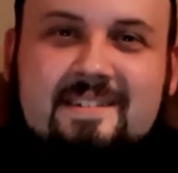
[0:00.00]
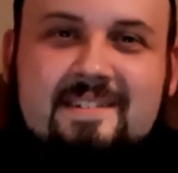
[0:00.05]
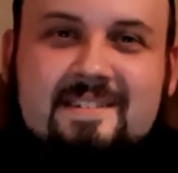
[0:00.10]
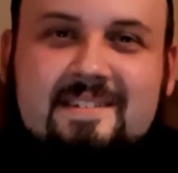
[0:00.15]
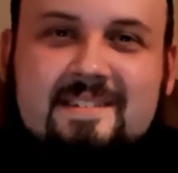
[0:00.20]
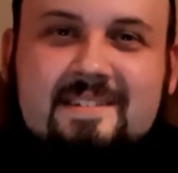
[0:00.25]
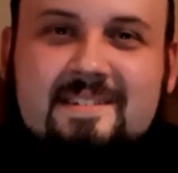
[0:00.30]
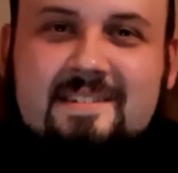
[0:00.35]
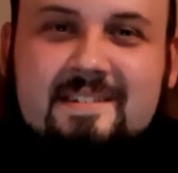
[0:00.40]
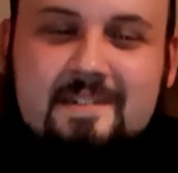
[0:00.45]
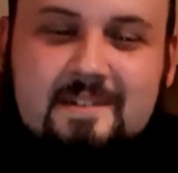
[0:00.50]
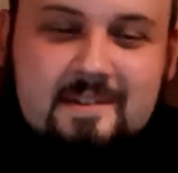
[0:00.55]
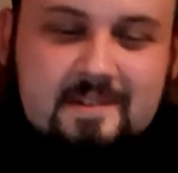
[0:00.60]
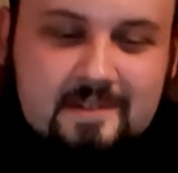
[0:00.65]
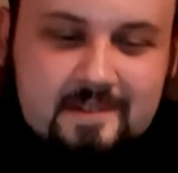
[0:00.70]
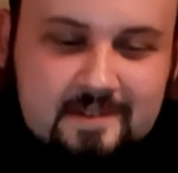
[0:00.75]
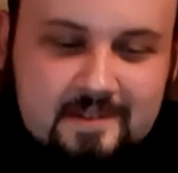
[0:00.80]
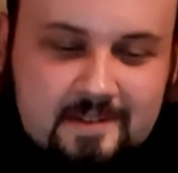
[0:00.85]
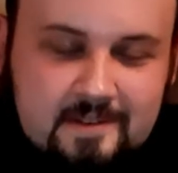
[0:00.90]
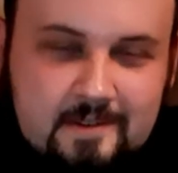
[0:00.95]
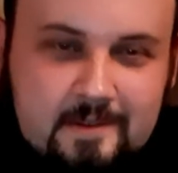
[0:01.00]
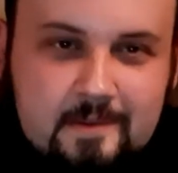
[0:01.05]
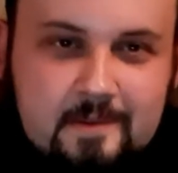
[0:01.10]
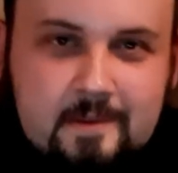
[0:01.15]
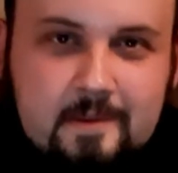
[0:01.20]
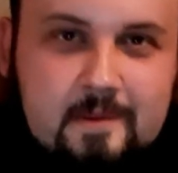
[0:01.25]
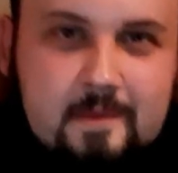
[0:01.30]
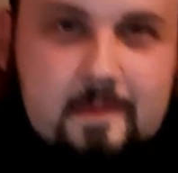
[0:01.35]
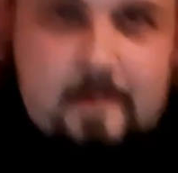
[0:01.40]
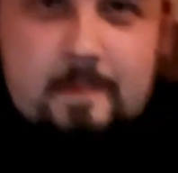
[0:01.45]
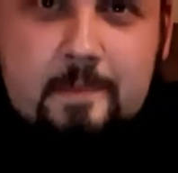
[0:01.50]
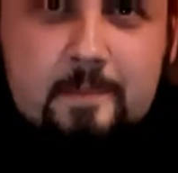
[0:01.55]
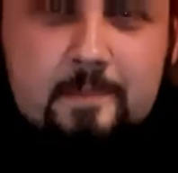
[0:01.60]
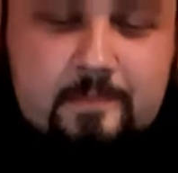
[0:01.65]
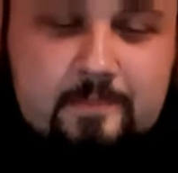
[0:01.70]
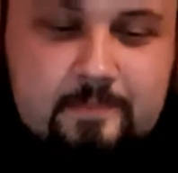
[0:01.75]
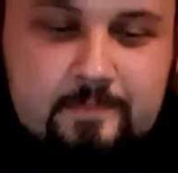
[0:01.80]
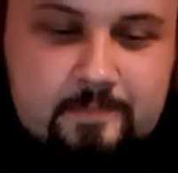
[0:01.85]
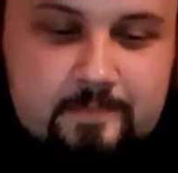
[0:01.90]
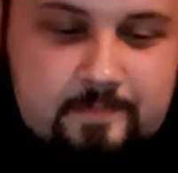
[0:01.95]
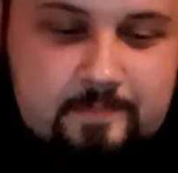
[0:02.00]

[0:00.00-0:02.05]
Also, do you think